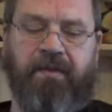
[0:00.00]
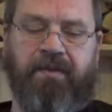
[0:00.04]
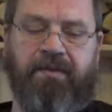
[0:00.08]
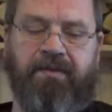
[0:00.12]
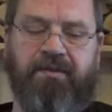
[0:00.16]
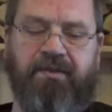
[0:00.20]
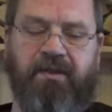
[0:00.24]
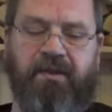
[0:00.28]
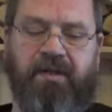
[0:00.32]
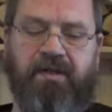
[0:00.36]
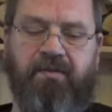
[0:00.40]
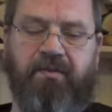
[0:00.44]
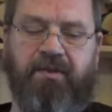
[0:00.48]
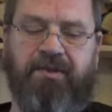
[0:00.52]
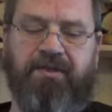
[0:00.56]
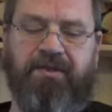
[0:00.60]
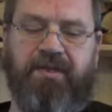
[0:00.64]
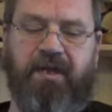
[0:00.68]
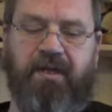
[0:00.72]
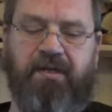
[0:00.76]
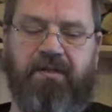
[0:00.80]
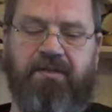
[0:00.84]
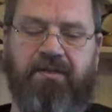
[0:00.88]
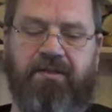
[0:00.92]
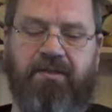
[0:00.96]
So he was
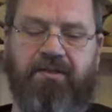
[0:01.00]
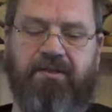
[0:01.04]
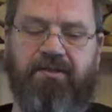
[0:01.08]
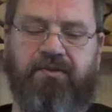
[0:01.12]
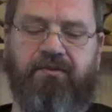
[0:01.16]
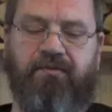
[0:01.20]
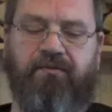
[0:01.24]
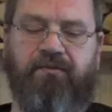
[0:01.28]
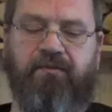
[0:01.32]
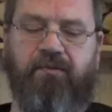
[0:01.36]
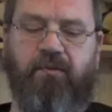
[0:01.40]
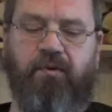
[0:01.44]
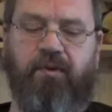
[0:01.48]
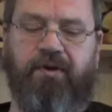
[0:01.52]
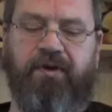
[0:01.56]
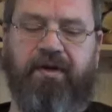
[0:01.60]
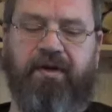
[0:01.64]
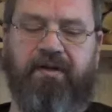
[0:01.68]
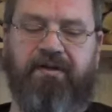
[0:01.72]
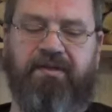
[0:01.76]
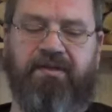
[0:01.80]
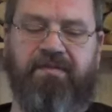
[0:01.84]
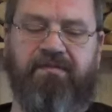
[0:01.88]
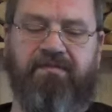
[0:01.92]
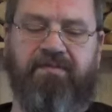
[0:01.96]
sentenced to four
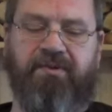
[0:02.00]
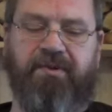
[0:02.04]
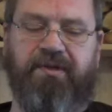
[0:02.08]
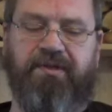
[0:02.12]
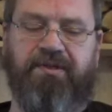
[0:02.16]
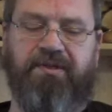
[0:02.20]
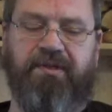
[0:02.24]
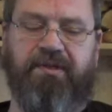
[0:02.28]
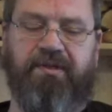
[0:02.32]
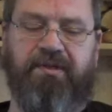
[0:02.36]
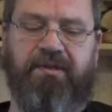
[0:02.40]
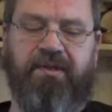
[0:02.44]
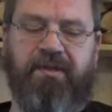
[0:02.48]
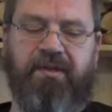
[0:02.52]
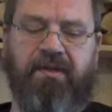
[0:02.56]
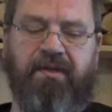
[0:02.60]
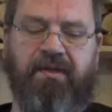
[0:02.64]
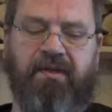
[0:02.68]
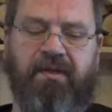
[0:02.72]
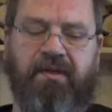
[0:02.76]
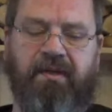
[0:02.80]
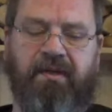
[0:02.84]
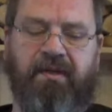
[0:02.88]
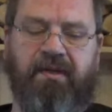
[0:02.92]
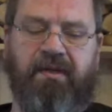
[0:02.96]
years in prison
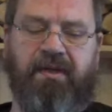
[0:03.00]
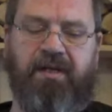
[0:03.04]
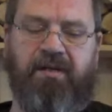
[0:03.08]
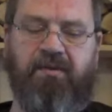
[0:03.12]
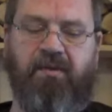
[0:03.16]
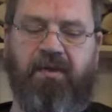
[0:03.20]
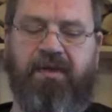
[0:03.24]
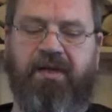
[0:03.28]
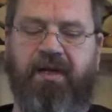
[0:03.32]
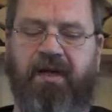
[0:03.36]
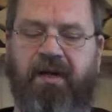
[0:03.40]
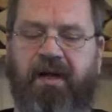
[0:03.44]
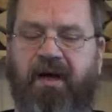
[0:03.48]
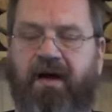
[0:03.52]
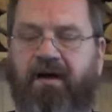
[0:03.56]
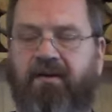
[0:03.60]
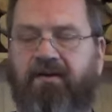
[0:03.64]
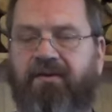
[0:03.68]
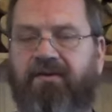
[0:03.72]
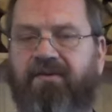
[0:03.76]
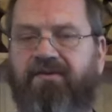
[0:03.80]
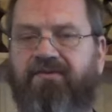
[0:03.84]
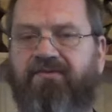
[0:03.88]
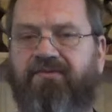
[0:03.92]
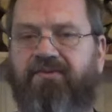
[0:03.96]
and he will get
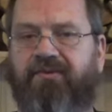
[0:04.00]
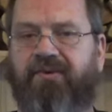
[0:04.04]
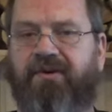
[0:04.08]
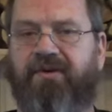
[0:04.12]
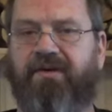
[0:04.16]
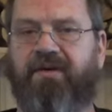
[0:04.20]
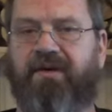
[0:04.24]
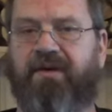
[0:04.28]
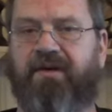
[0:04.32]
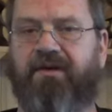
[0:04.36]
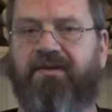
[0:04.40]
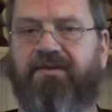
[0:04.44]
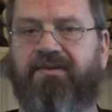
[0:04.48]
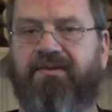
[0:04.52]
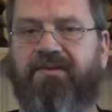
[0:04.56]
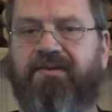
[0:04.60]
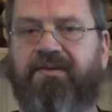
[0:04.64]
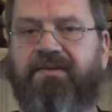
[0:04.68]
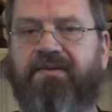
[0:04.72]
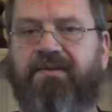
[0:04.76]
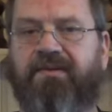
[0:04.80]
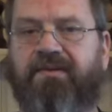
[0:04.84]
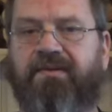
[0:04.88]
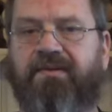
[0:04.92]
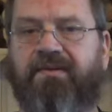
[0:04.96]
out in three
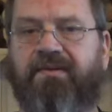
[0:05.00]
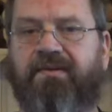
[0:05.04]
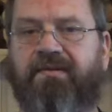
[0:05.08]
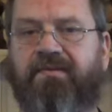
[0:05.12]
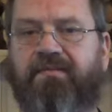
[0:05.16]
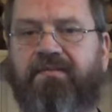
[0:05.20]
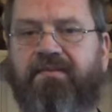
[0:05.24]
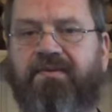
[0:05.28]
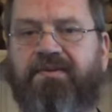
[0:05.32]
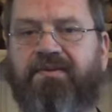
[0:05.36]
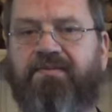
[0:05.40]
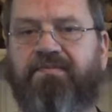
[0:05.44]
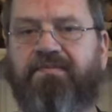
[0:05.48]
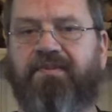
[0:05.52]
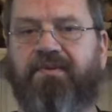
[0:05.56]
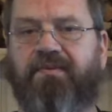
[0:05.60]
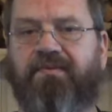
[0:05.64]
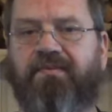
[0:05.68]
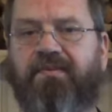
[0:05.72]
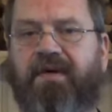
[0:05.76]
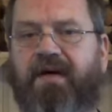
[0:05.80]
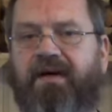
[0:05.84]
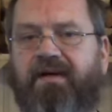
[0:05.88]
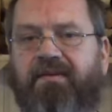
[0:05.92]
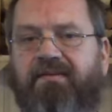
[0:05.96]
years,
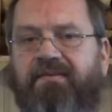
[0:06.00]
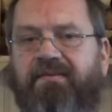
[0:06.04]
I